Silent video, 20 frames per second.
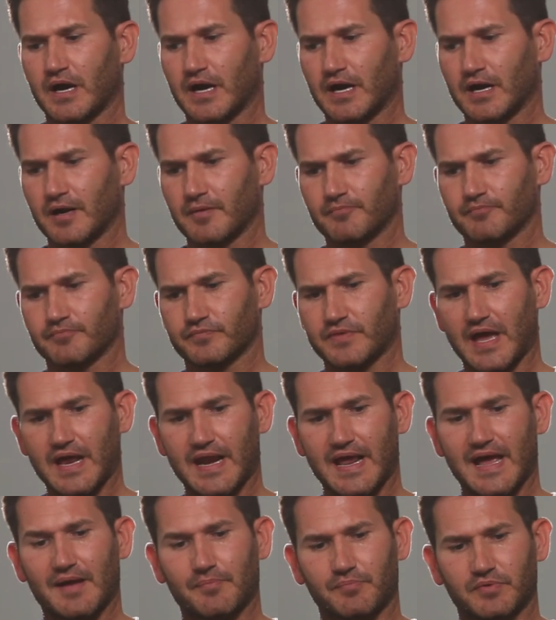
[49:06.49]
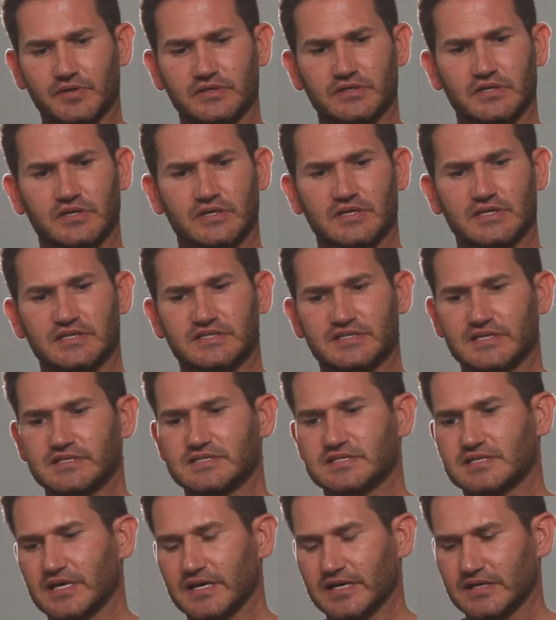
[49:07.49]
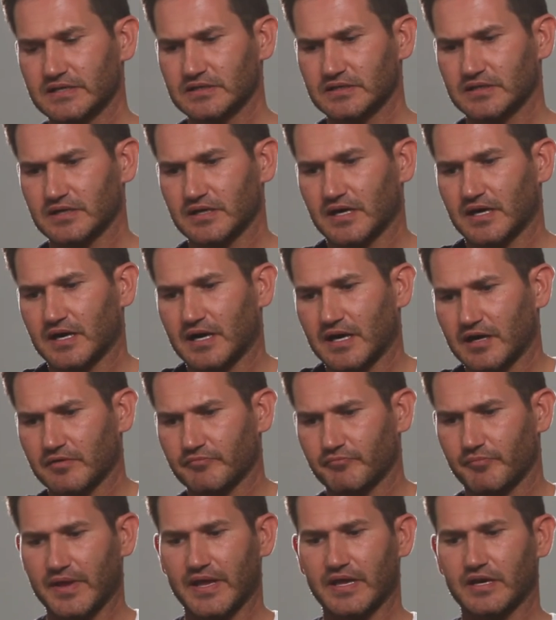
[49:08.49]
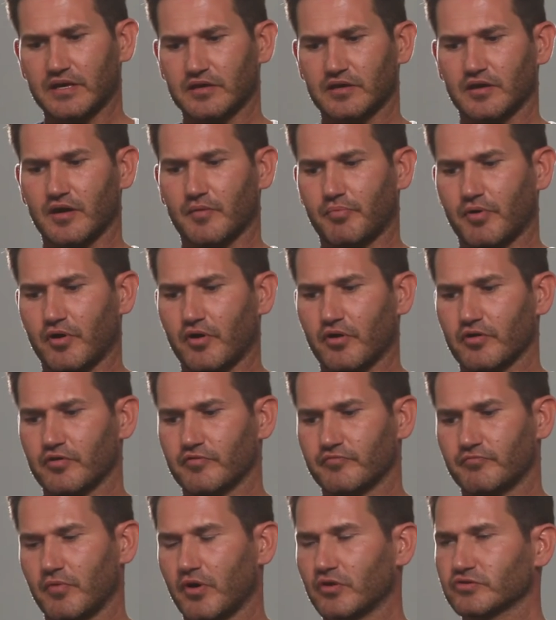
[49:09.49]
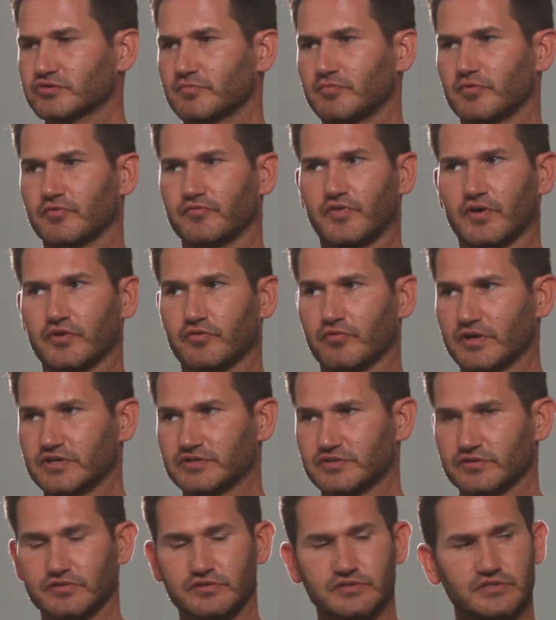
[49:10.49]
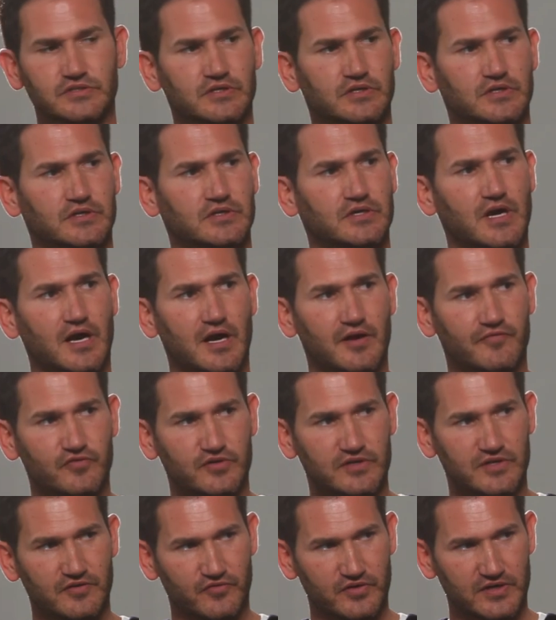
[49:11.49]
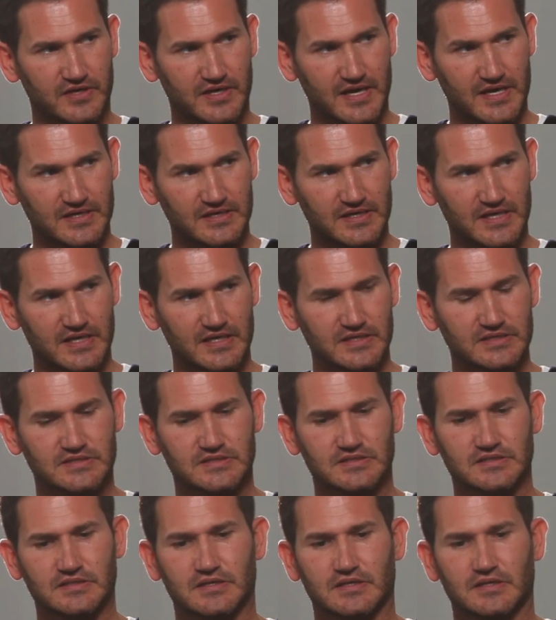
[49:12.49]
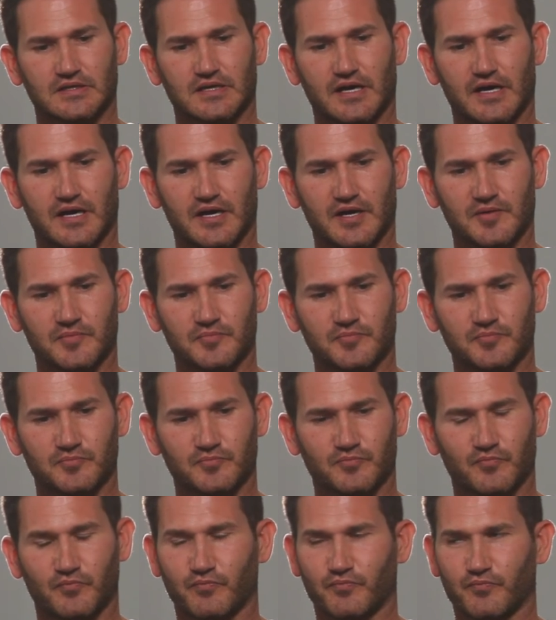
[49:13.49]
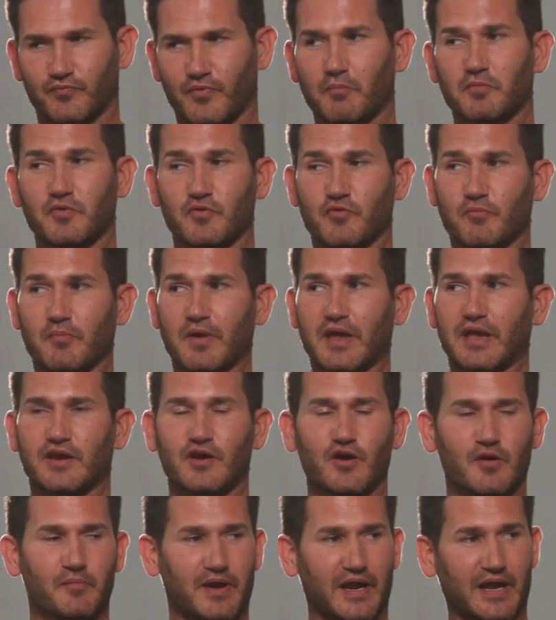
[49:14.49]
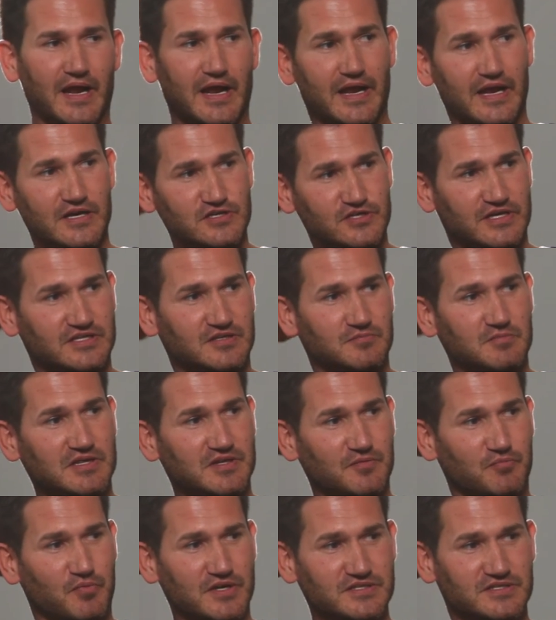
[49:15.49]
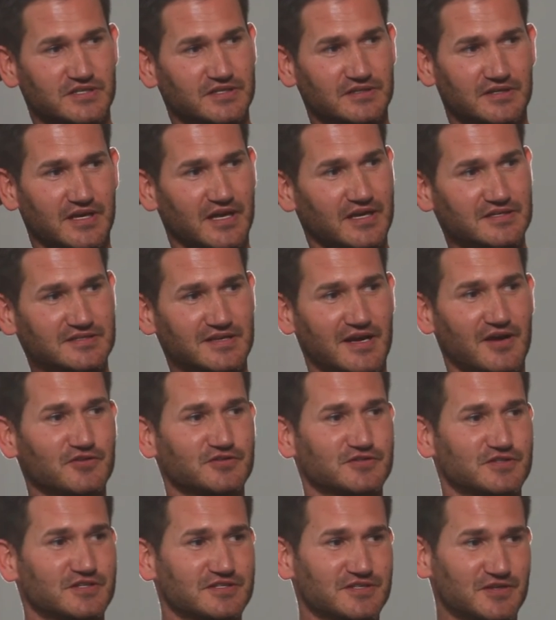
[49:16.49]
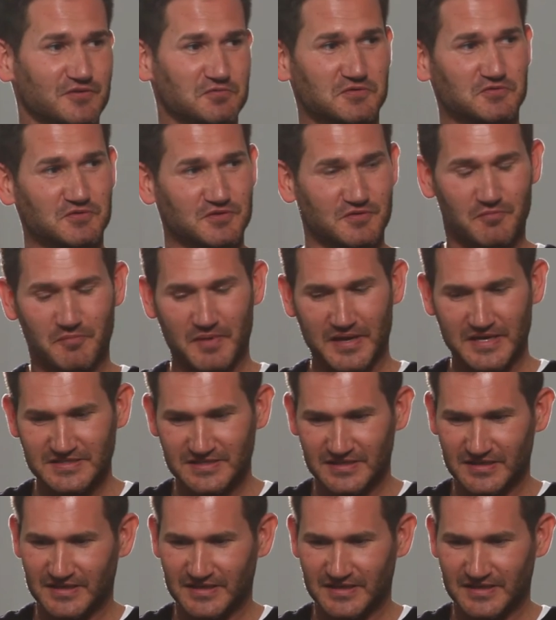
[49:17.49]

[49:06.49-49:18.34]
Um, that happened. Since then, I've uh, been a part of multiple fundraisers uh, for different candidates. Um, some of you may know, I mean, I, I actually got to meet the president at his house this year, which was amazing.